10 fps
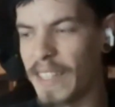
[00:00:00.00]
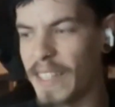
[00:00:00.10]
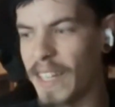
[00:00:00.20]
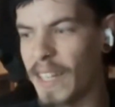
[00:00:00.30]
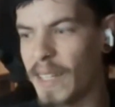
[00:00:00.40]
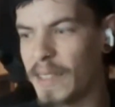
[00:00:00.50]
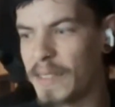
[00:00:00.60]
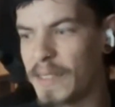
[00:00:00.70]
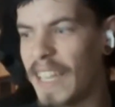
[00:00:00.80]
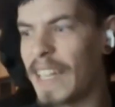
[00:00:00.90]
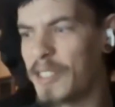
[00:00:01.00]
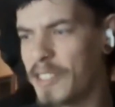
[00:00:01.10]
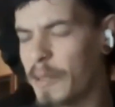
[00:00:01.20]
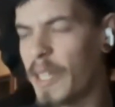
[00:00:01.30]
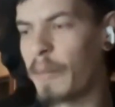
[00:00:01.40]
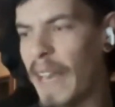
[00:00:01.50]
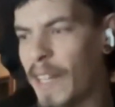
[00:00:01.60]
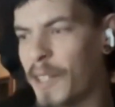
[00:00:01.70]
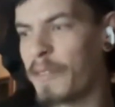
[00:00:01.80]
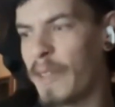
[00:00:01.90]
I think yeah, it's just like a
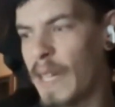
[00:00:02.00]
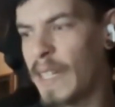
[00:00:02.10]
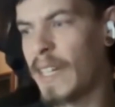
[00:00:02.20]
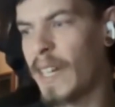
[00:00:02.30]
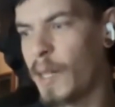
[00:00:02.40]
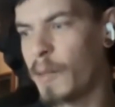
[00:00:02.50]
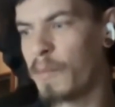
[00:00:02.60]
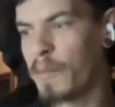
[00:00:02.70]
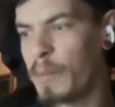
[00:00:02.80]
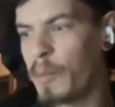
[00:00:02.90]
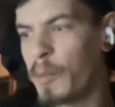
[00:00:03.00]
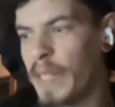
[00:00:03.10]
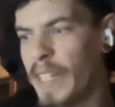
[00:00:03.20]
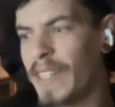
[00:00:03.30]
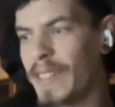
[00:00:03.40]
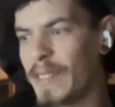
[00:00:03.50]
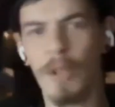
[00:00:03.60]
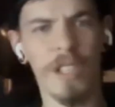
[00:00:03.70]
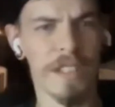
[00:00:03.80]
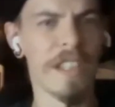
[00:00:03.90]
matter of like people being
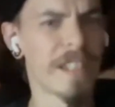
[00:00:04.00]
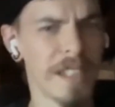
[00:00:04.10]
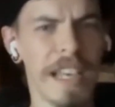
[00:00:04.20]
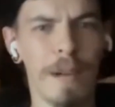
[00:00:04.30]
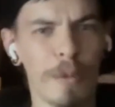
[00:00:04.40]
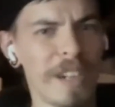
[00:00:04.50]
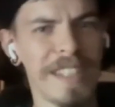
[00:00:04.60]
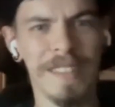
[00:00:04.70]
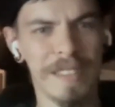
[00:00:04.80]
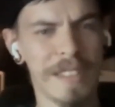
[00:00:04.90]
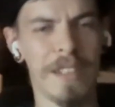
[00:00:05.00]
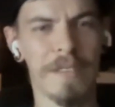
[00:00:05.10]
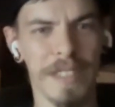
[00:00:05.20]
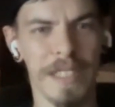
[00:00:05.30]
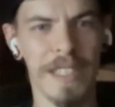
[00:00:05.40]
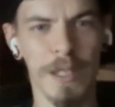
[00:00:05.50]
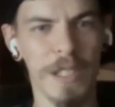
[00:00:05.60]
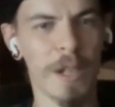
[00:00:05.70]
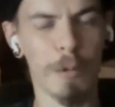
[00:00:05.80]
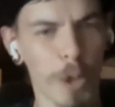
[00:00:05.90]
willing to like collaborate and stuff and like,
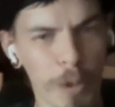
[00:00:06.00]
work